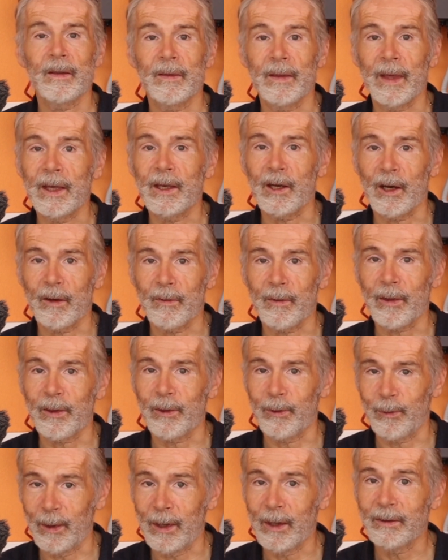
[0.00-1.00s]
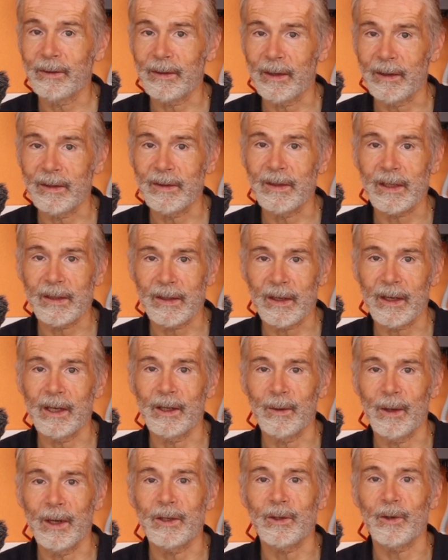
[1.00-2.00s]
They cover 360
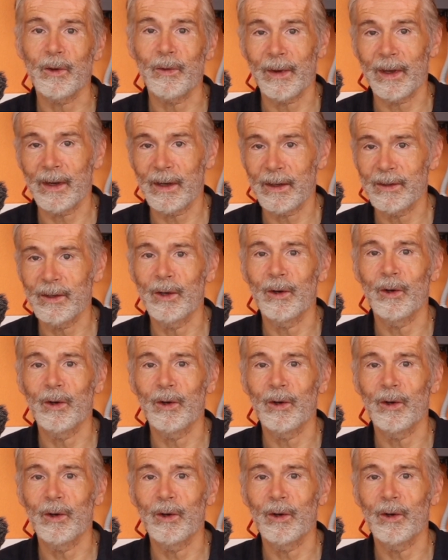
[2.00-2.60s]
degrees of energy